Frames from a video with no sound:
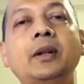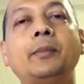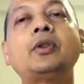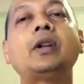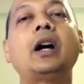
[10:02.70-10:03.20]

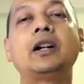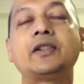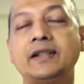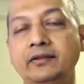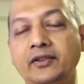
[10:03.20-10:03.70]
about
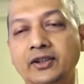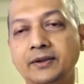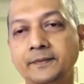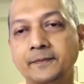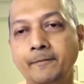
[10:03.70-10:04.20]
ourselves.
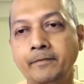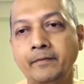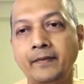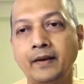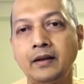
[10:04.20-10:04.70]

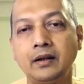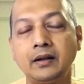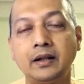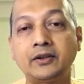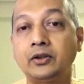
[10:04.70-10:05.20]

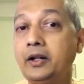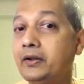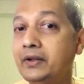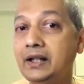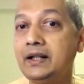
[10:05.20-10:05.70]
It's not
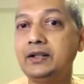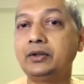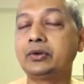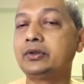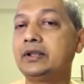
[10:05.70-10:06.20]
really
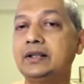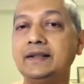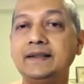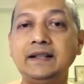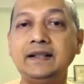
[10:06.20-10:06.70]
due to the
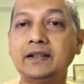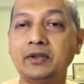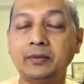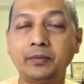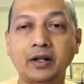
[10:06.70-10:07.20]
disease
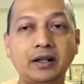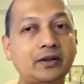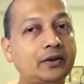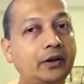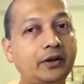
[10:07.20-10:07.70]
of the body.
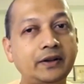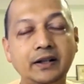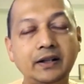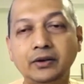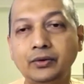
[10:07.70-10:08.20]
It's not
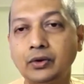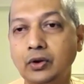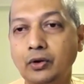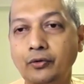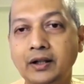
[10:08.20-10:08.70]
really due to
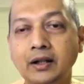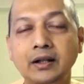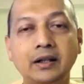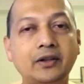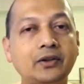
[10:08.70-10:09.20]
COVID.
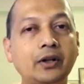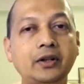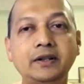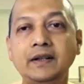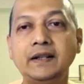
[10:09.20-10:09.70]
It's not
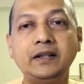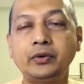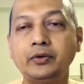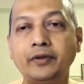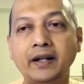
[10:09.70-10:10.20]
really
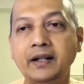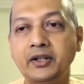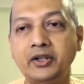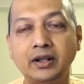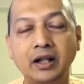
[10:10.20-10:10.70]
due to
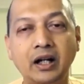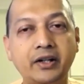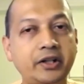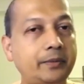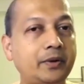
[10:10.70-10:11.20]
financial
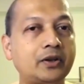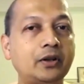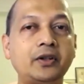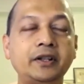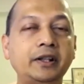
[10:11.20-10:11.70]
hardship. It's
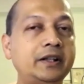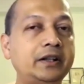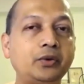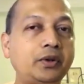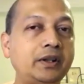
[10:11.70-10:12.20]
not really
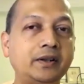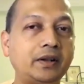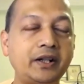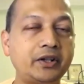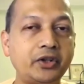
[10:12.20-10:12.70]
due to
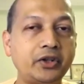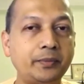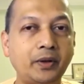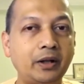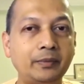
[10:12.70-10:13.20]

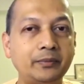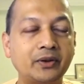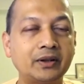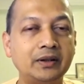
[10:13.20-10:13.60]
relationship problems.